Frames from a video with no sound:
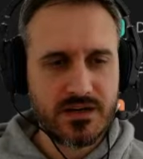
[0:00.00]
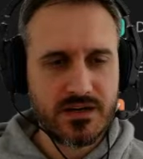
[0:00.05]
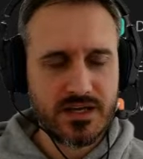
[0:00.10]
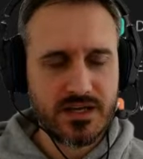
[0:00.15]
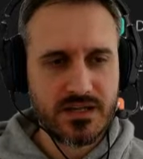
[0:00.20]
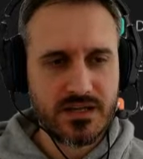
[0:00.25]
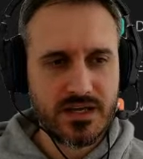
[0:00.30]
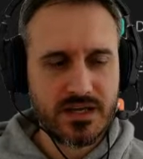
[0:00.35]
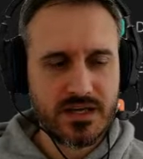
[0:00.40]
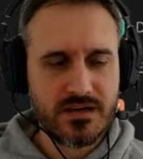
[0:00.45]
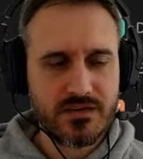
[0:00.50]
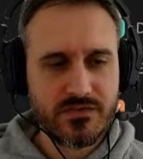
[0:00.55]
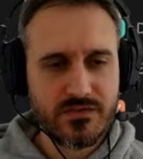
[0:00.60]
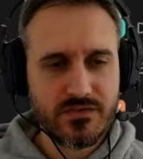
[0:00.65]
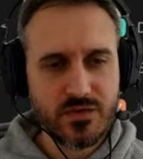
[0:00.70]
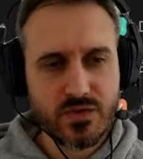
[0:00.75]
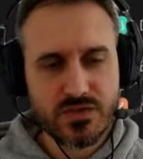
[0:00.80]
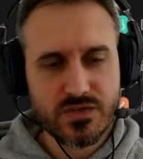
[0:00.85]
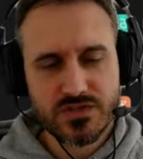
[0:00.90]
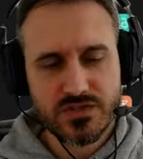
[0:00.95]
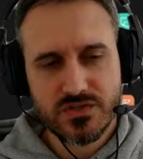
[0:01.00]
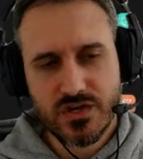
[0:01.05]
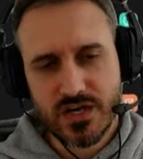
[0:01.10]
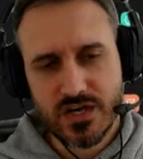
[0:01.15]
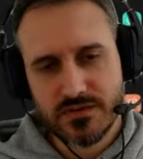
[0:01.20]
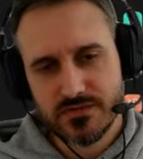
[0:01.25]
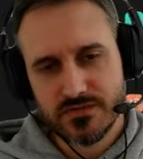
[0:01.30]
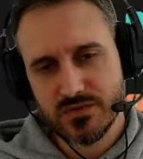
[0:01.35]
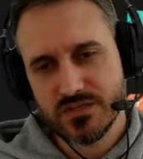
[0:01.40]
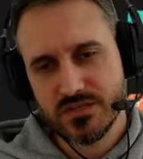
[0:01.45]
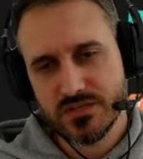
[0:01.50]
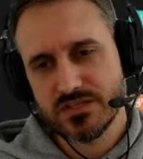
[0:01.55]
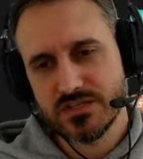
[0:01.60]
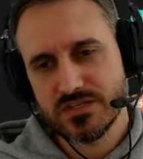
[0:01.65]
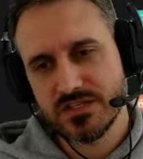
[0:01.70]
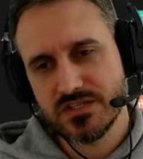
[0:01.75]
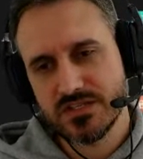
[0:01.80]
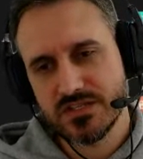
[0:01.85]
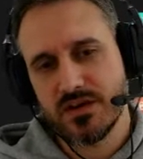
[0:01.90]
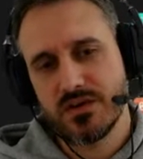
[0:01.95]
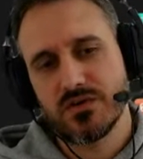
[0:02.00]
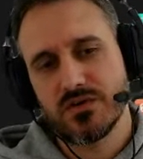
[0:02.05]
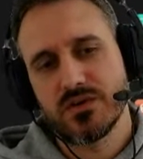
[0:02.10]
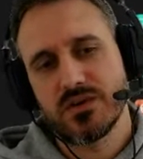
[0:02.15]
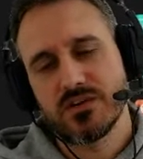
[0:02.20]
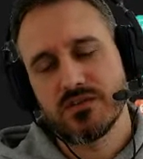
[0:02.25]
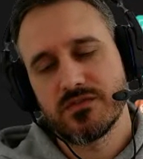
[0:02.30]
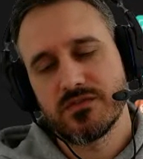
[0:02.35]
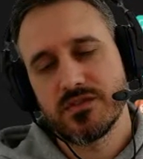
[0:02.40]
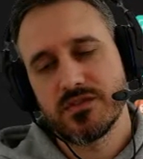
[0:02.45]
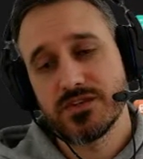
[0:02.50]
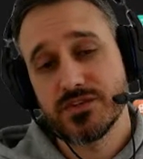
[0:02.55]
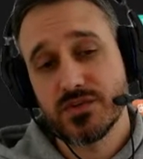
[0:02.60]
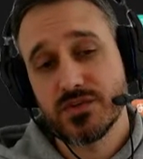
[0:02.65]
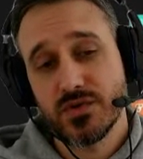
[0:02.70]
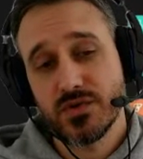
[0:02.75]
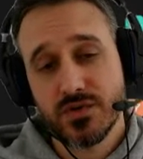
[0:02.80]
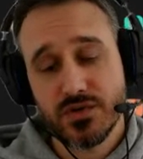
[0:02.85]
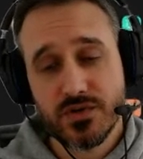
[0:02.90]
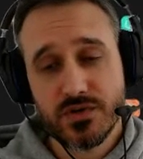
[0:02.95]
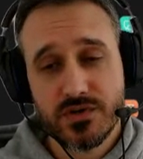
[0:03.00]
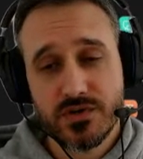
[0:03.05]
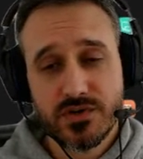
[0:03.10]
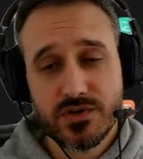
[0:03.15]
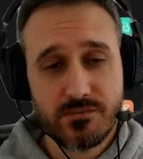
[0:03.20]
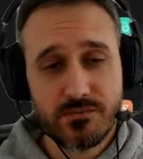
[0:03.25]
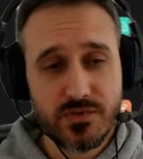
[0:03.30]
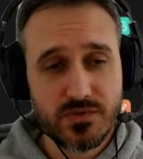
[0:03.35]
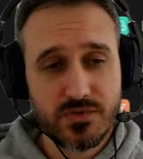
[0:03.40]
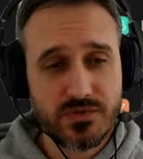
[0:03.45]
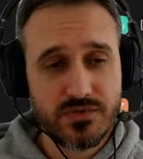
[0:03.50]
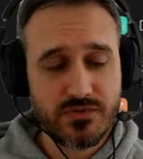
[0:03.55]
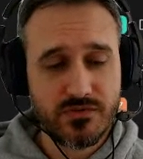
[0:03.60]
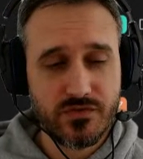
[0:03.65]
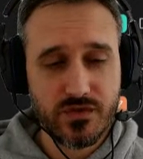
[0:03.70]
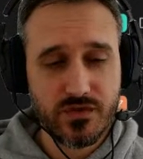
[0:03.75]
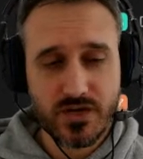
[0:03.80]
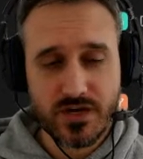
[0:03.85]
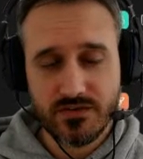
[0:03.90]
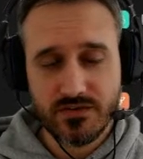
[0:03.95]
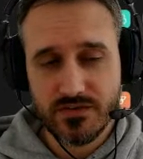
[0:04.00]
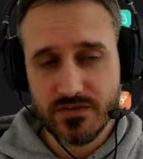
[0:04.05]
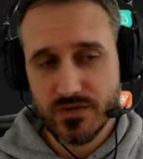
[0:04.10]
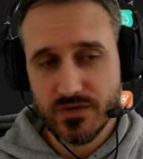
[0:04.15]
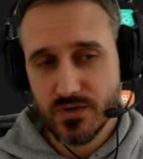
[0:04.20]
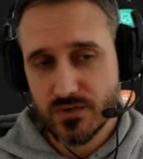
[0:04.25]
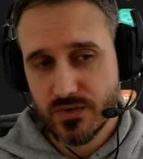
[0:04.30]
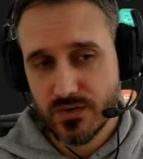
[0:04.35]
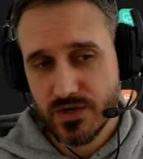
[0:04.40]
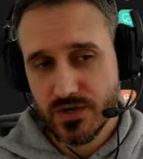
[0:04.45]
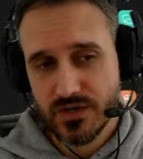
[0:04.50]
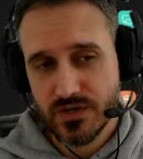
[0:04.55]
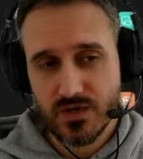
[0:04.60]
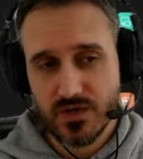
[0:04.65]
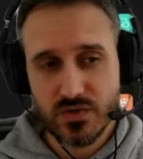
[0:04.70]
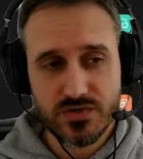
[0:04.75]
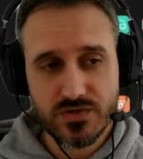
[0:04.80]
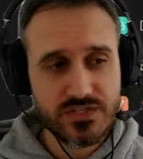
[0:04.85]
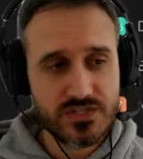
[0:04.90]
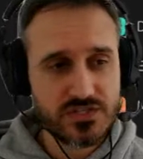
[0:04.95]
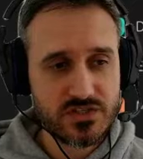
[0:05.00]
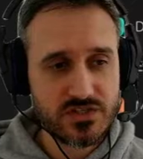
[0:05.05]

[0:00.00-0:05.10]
And then, of course, you have to install a Flutter on your computer if you haven't already,